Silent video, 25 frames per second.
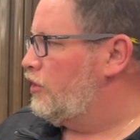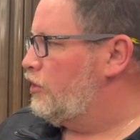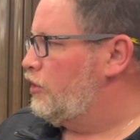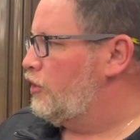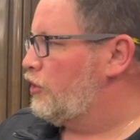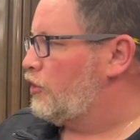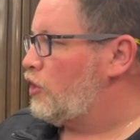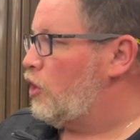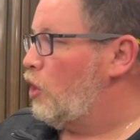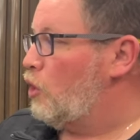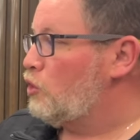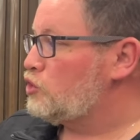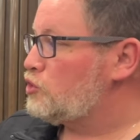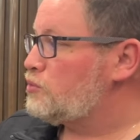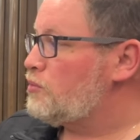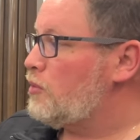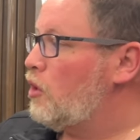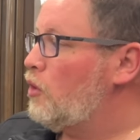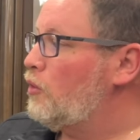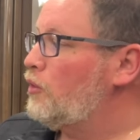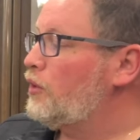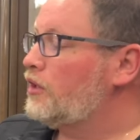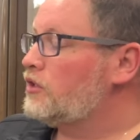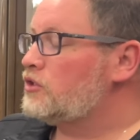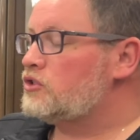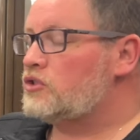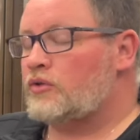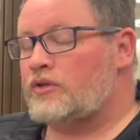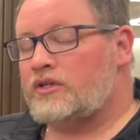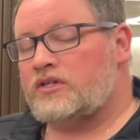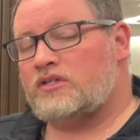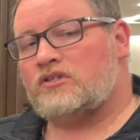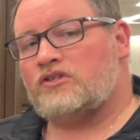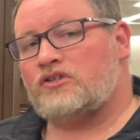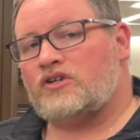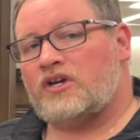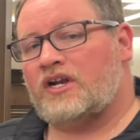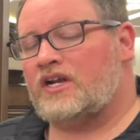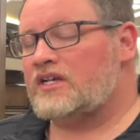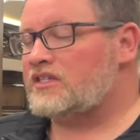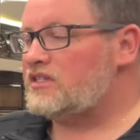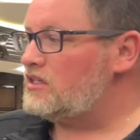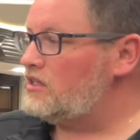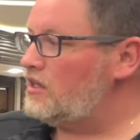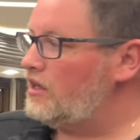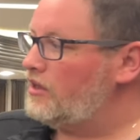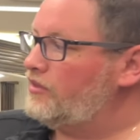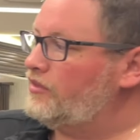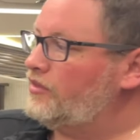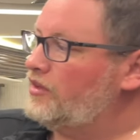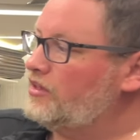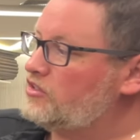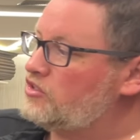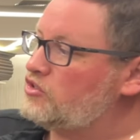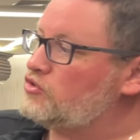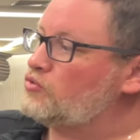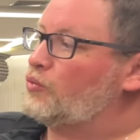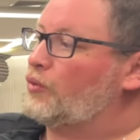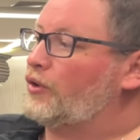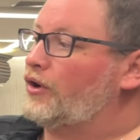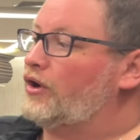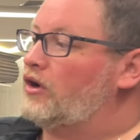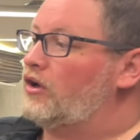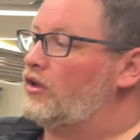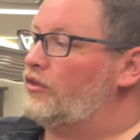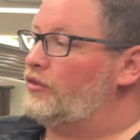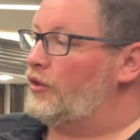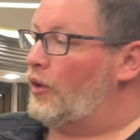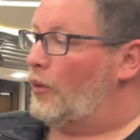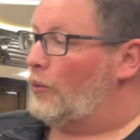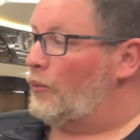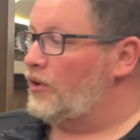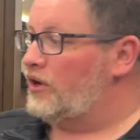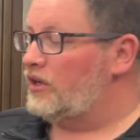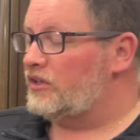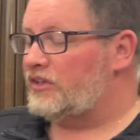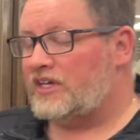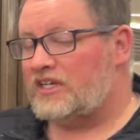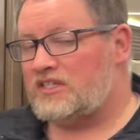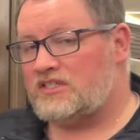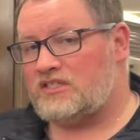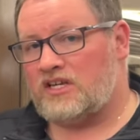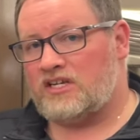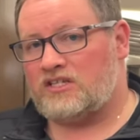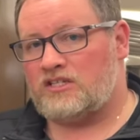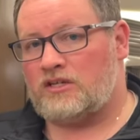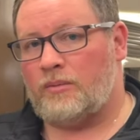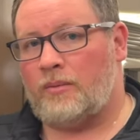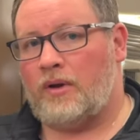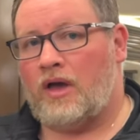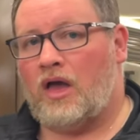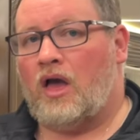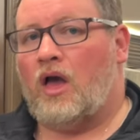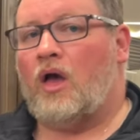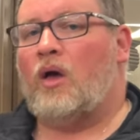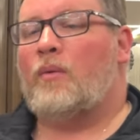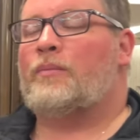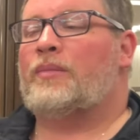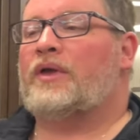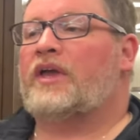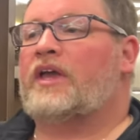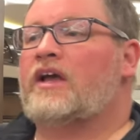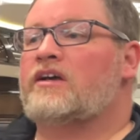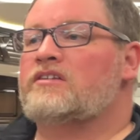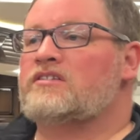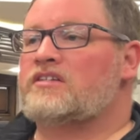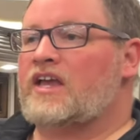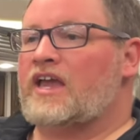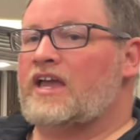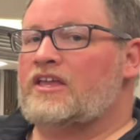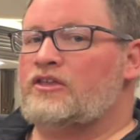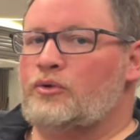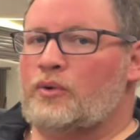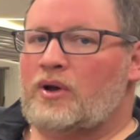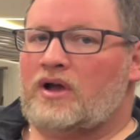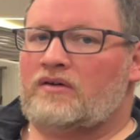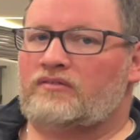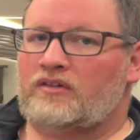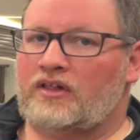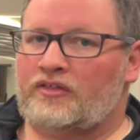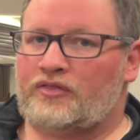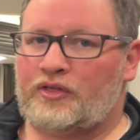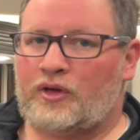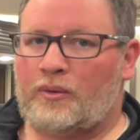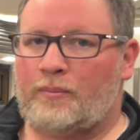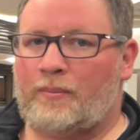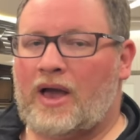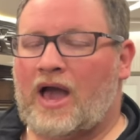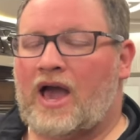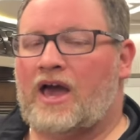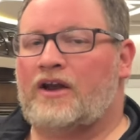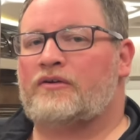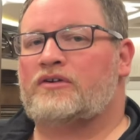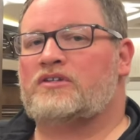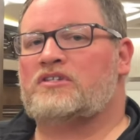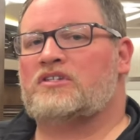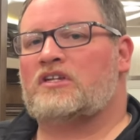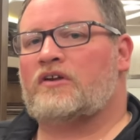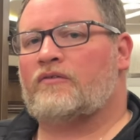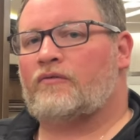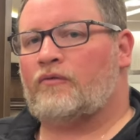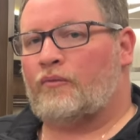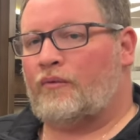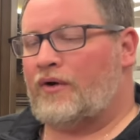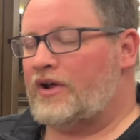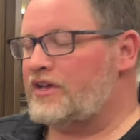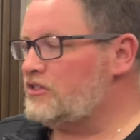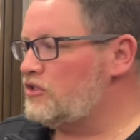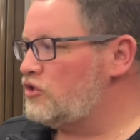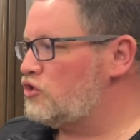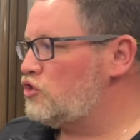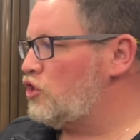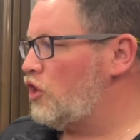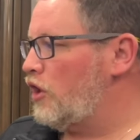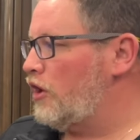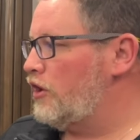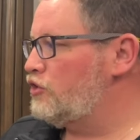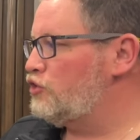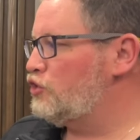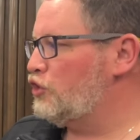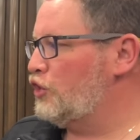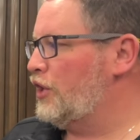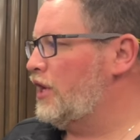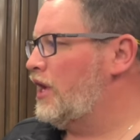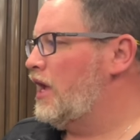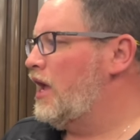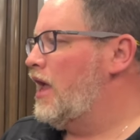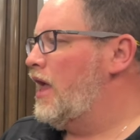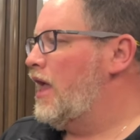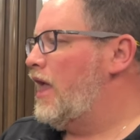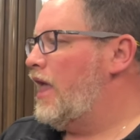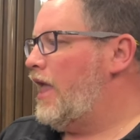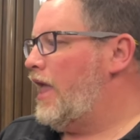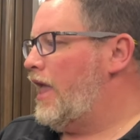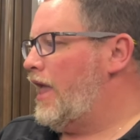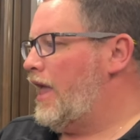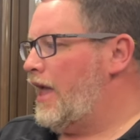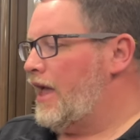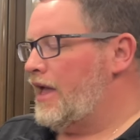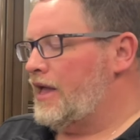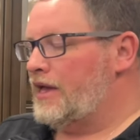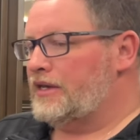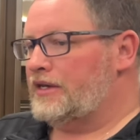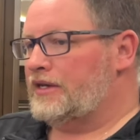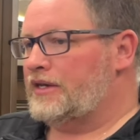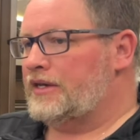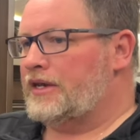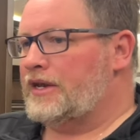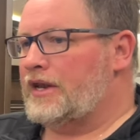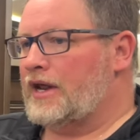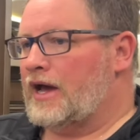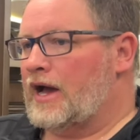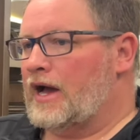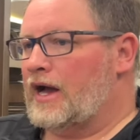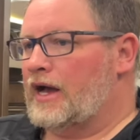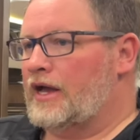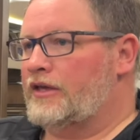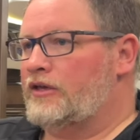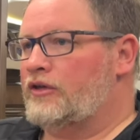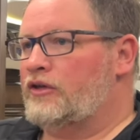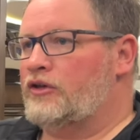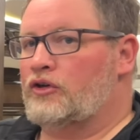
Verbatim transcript: your coach mode. So this is gonna, this is real, the real neat system because again, you have lithium batteries and different rates of charging and uh,